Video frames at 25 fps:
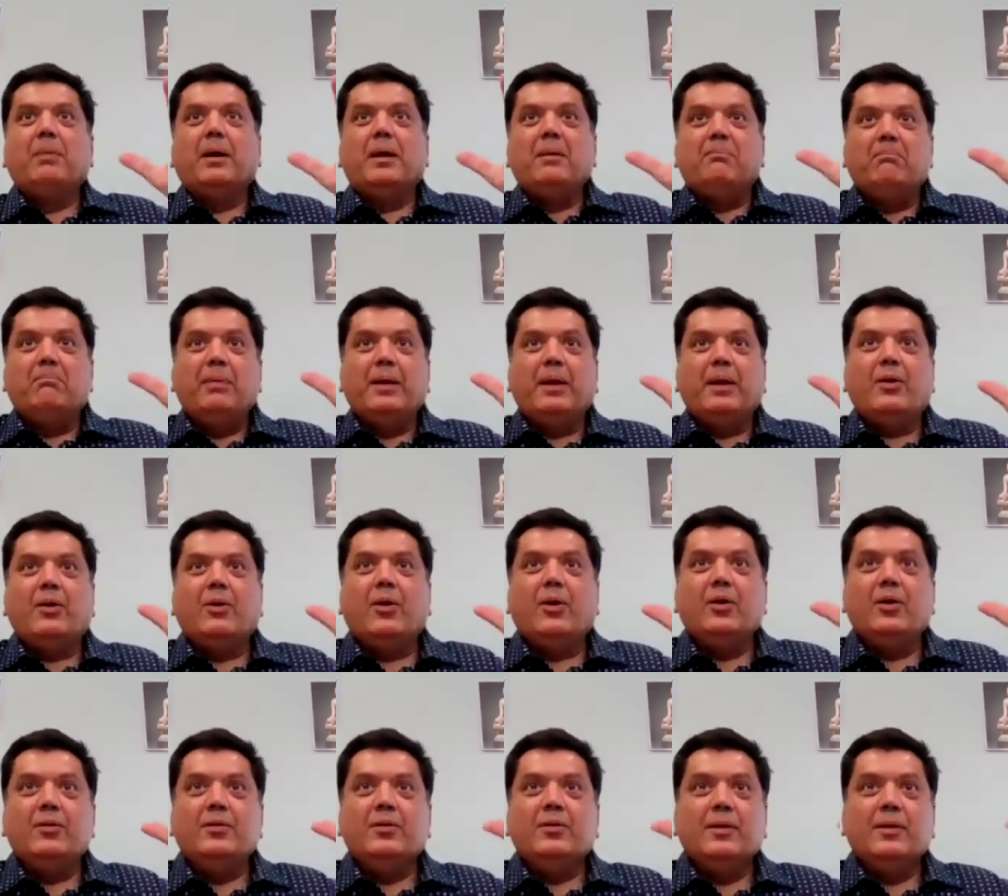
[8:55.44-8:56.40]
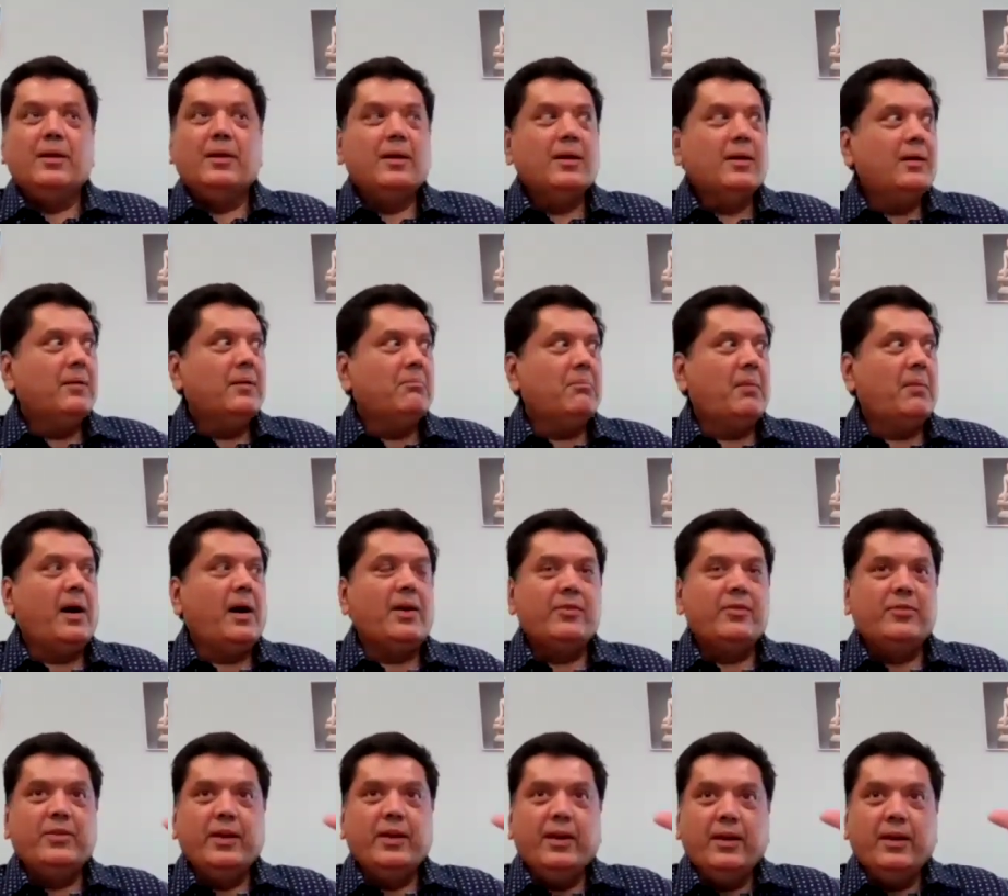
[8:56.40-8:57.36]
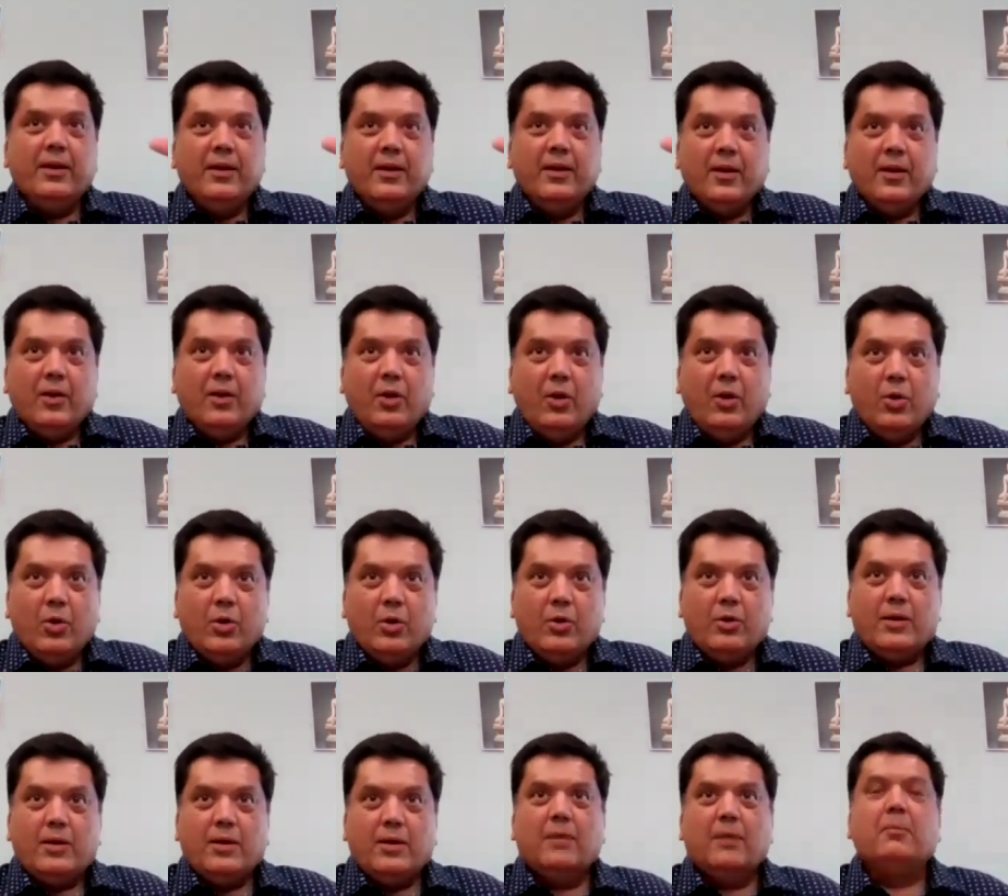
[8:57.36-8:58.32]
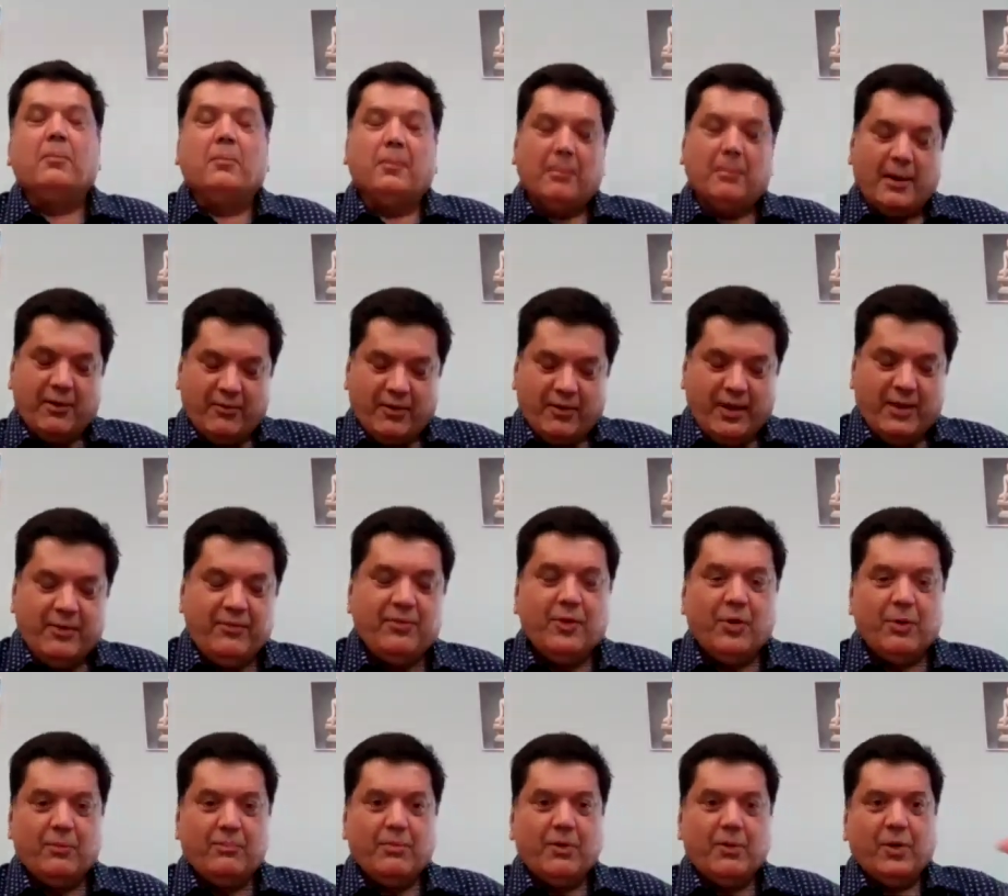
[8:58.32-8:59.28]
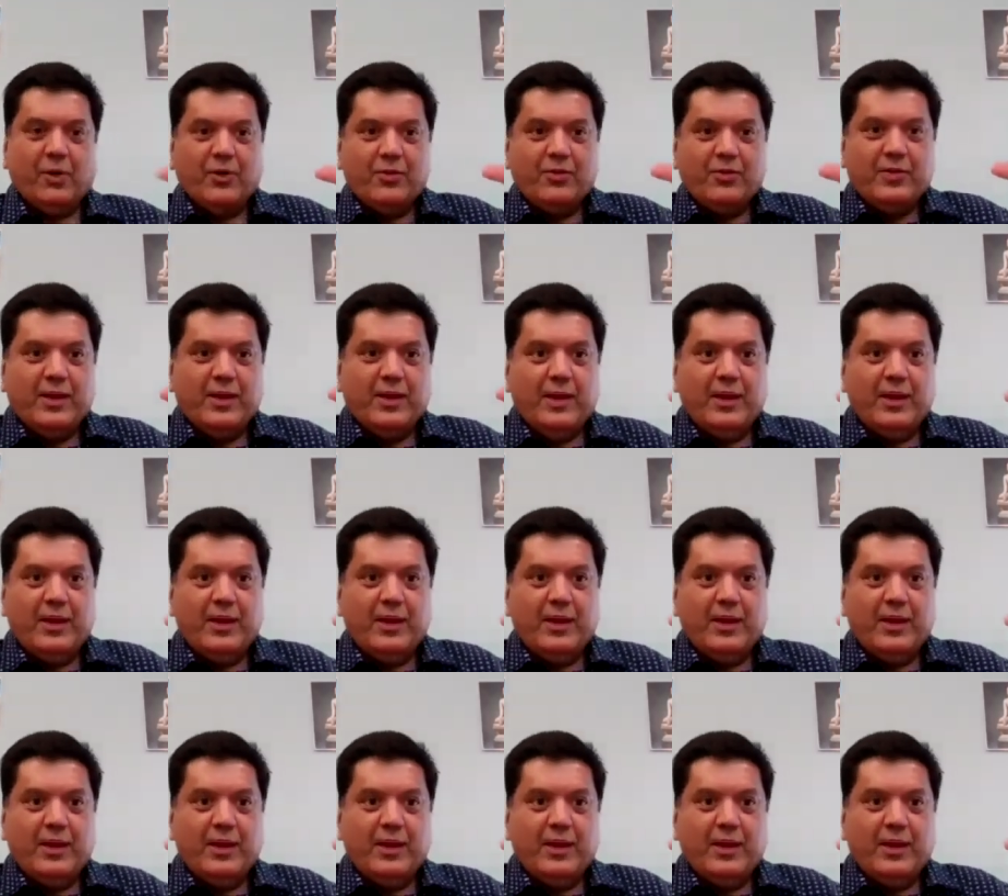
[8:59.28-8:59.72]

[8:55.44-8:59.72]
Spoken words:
But because Marcin looked, my wife, because